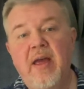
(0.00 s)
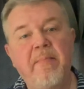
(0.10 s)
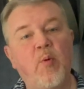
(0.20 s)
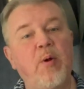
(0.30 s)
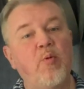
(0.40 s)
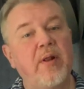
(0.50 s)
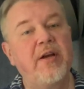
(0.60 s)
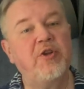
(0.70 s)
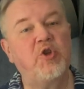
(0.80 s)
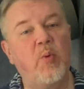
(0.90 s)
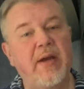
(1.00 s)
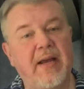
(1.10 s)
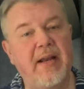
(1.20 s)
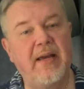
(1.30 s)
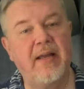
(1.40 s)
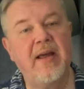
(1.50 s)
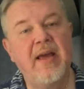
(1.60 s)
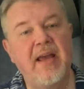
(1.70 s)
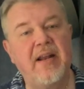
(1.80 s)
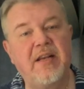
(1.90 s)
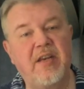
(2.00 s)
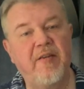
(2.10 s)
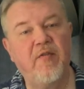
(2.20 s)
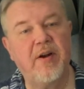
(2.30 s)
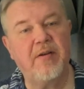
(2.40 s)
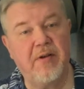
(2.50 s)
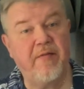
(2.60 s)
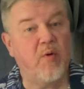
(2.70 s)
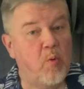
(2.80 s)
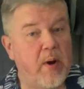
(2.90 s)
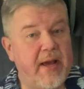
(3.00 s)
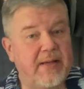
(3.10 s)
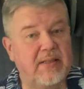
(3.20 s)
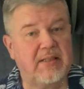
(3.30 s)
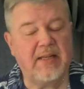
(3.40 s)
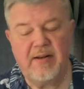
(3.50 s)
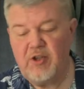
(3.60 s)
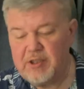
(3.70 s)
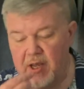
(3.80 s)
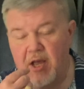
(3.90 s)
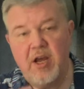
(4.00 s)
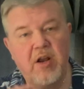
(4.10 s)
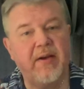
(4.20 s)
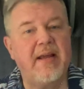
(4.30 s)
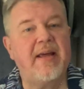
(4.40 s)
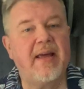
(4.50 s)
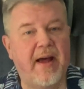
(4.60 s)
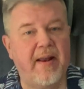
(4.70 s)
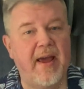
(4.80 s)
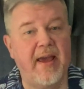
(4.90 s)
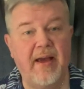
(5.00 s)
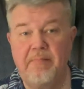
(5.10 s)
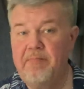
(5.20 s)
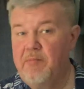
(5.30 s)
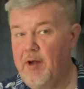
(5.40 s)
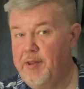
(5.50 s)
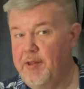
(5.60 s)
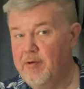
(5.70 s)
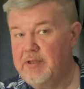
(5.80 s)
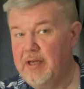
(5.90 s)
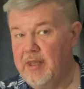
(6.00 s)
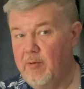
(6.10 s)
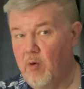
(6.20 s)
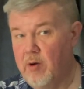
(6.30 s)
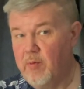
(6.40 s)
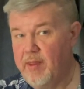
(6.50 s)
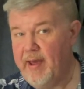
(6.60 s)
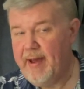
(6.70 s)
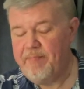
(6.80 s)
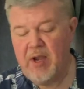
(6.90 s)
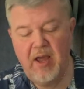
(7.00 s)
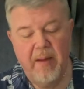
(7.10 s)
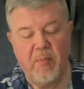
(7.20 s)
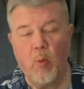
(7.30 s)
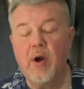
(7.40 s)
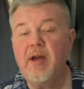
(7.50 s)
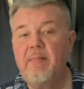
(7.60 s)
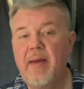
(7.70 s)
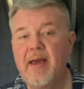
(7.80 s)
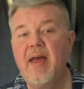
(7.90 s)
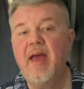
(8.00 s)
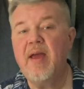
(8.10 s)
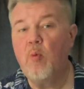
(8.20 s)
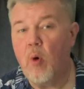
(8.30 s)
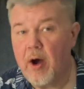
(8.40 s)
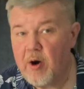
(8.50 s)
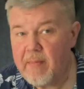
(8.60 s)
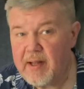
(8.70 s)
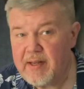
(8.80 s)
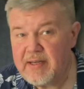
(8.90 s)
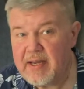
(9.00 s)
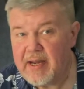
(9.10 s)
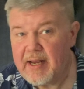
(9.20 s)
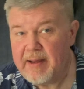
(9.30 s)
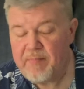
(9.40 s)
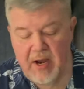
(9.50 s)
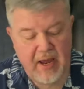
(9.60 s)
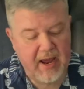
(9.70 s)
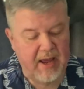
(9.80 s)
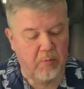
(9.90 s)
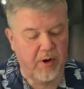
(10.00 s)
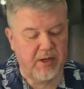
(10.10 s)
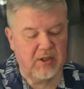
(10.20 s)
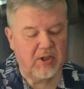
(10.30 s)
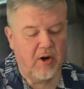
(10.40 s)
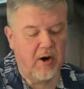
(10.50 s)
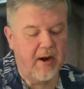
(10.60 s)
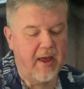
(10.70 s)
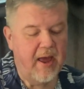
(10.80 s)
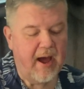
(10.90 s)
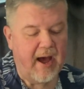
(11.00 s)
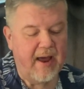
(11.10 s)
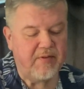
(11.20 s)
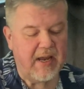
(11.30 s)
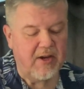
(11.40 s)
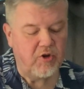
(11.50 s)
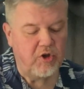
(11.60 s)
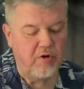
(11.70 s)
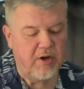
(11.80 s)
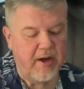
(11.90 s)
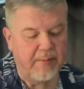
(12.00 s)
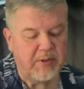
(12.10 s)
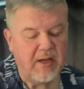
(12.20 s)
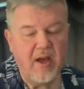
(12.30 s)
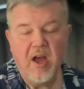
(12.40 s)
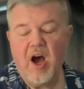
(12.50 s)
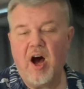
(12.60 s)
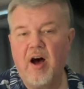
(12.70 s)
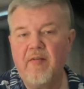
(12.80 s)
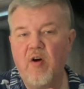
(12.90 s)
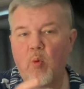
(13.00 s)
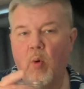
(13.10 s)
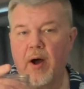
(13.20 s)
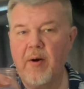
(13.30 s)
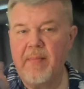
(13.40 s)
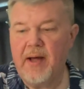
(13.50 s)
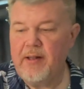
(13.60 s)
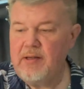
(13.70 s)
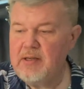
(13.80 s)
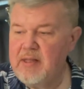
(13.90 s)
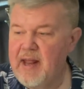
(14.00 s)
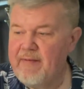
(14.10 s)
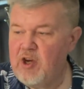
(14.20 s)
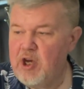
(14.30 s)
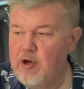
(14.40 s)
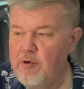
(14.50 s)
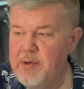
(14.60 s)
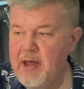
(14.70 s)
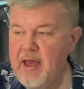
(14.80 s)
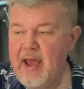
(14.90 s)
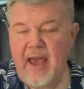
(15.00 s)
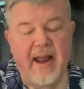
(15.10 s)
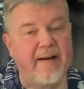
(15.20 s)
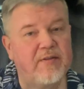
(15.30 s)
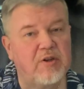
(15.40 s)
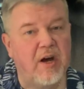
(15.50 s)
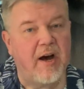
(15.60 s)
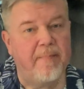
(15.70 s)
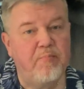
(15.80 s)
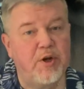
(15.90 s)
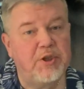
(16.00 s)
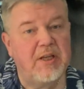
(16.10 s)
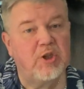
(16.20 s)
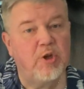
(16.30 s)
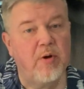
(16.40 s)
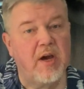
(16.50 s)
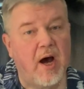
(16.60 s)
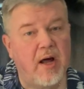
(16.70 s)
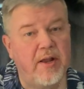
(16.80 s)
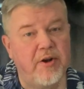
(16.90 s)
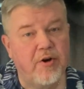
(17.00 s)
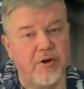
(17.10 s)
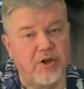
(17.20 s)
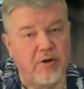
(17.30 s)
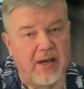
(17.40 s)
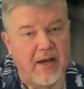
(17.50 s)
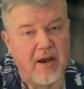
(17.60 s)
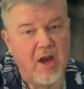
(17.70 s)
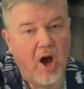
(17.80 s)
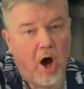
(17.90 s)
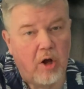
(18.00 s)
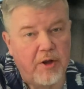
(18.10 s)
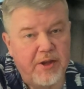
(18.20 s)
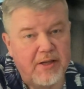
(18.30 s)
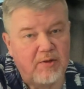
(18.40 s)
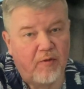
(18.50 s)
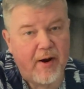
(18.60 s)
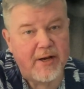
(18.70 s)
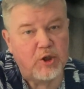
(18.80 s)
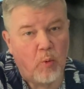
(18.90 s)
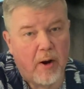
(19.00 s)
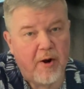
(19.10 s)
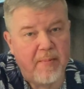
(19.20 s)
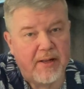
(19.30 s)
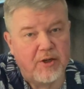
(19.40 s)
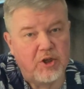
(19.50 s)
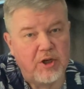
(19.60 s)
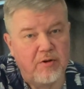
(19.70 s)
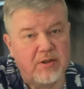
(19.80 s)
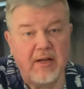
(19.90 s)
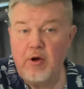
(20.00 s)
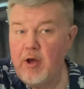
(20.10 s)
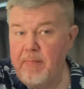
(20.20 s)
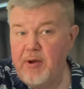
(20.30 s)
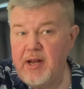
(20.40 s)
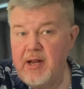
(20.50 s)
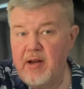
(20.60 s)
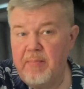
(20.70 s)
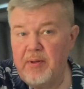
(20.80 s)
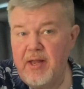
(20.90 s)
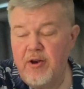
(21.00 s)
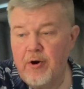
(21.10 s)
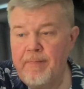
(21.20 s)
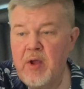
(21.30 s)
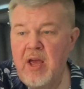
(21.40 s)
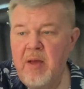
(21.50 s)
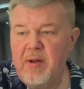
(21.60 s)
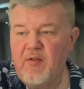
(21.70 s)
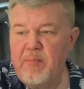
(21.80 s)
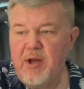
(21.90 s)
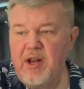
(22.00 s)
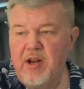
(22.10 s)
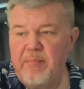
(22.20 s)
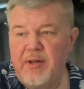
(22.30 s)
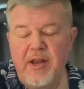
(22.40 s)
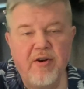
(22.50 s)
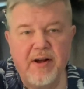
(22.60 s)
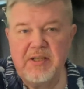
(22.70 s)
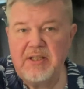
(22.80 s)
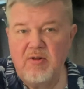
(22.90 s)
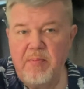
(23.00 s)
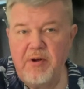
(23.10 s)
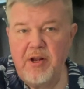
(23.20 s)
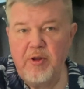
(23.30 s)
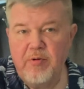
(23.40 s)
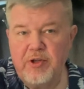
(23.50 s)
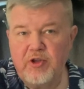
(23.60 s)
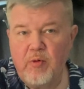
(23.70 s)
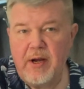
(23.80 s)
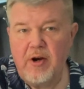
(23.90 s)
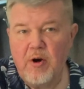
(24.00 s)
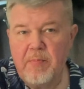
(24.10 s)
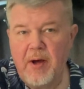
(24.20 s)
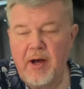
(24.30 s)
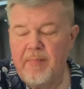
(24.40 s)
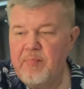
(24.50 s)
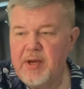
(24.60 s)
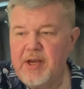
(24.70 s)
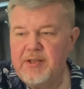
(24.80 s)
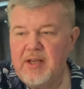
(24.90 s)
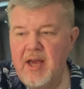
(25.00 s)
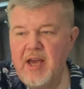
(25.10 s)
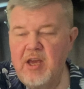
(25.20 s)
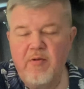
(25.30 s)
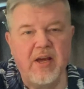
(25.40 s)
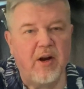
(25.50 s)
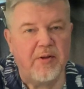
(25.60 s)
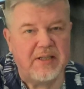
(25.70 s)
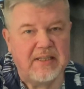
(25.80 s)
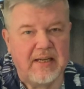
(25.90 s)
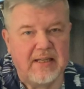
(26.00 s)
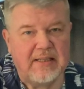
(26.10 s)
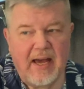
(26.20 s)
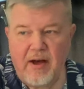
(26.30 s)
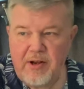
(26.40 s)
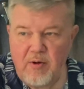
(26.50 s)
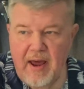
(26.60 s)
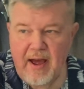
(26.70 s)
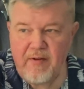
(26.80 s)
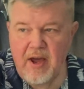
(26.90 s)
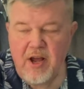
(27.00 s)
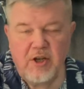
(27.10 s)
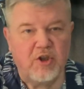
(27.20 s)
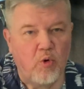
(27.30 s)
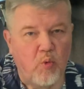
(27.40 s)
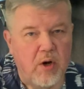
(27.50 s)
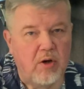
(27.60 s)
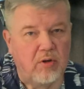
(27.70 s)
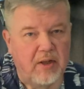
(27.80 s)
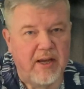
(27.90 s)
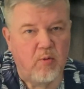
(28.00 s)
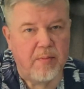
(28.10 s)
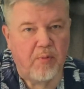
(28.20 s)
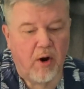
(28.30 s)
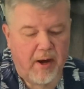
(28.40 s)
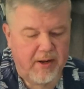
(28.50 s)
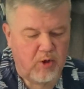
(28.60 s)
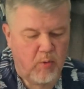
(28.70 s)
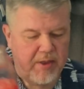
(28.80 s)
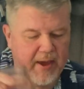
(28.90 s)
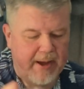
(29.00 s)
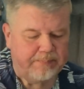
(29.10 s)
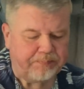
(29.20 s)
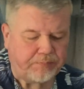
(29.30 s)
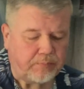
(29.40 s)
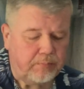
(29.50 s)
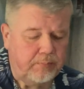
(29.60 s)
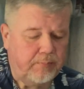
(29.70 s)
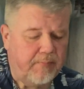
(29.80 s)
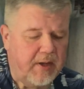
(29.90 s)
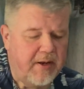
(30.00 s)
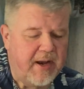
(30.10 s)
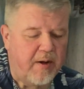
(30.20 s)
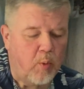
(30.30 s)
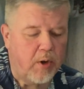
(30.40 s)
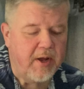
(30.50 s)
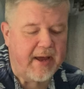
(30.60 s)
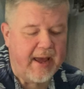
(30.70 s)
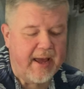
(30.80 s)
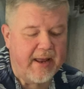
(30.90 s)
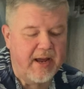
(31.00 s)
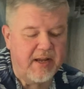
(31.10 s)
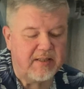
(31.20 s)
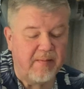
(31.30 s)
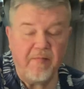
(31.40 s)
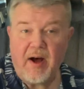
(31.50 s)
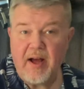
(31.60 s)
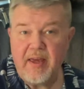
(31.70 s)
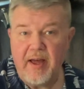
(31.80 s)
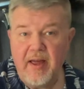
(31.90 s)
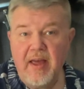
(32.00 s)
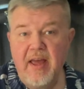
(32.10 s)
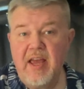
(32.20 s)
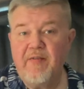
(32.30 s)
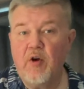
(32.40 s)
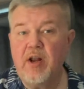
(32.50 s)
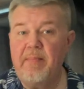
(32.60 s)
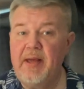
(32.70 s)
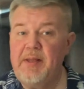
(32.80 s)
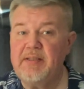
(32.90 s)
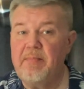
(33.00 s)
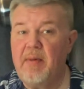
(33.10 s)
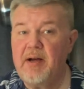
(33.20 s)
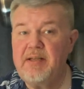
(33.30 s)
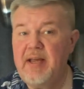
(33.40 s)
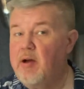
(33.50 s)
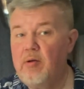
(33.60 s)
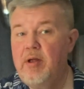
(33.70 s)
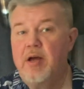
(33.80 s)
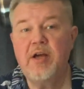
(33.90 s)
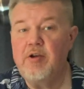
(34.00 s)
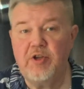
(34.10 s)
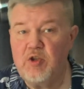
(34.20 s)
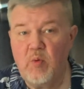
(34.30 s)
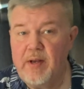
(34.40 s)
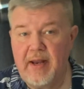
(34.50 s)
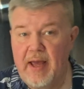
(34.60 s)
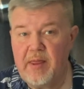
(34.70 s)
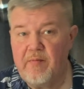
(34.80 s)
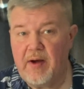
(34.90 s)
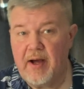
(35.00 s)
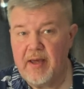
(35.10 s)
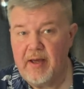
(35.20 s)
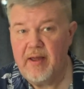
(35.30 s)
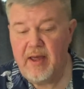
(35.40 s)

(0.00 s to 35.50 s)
but we really enjoy eating it in a different ways instead of just, you know, eating it out of hand. Not that there's anything wrong with that, but we're going to make a watermelon-tini, and we're going to start. I've taken 2 cups of watermelons that I've cubed, and I've pushed this through a colander to get all of this fresh watermelon juice. Now you could put it in a blender, but if you put it in a blender, I still would put it through a strainer because you'll get all the seeds out and you'll have just a real liquid product with that. Now we're going to add some vodka. If you're going to make this a mocktail, you just wouldn't add the vodka